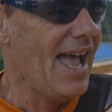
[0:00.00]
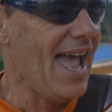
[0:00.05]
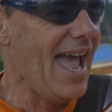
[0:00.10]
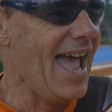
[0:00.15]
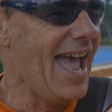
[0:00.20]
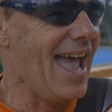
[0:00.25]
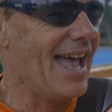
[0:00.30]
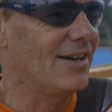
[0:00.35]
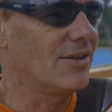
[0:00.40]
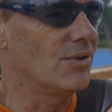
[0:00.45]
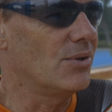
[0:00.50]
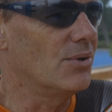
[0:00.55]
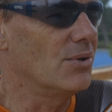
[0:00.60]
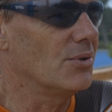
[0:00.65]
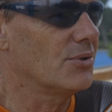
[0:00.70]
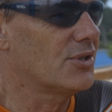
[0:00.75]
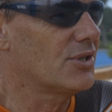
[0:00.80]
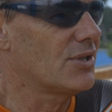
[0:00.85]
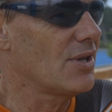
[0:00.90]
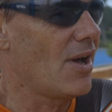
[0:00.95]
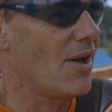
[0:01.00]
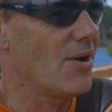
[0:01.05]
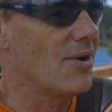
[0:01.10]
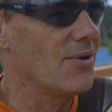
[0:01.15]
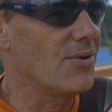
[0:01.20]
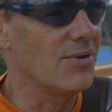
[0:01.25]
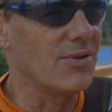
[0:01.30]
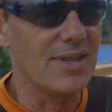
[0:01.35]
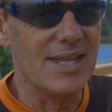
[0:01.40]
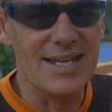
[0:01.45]
and
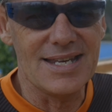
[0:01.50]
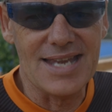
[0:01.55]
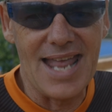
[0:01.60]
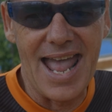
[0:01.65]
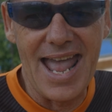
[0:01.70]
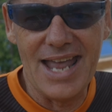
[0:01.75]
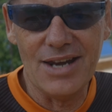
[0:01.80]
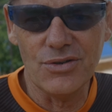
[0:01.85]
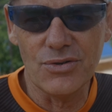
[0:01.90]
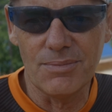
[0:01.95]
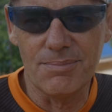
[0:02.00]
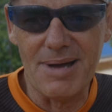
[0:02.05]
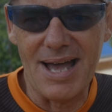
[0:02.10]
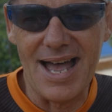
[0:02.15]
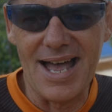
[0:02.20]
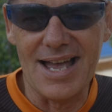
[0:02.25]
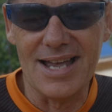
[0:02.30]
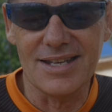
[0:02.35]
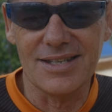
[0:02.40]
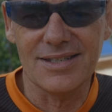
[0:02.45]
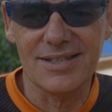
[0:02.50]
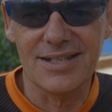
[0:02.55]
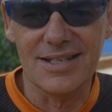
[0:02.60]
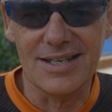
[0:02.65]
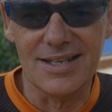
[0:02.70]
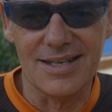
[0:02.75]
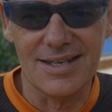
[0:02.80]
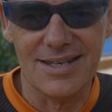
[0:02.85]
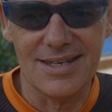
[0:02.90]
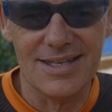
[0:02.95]
also these handlebars
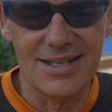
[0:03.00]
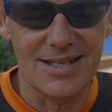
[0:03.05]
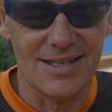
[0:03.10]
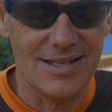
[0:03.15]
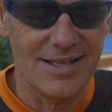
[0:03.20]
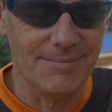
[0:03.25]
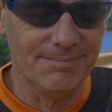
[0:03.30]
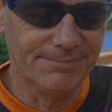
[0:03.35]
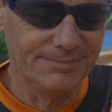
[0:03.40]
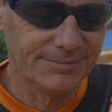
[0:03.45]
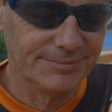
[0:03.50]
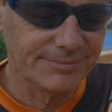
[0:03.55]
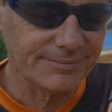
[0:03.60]
that the